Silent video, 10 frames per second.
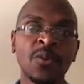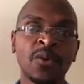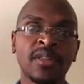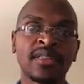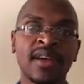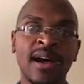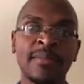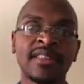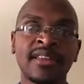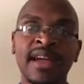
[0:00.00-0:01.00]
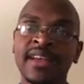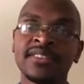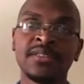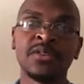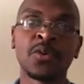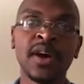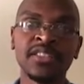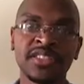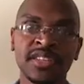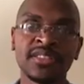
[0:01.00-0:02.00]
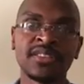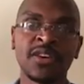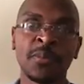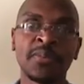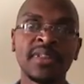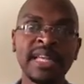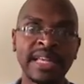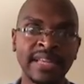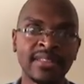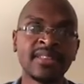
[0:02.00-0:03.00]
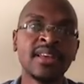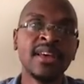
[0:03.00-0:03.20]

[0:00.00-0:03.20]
with commonly asked student questions, so please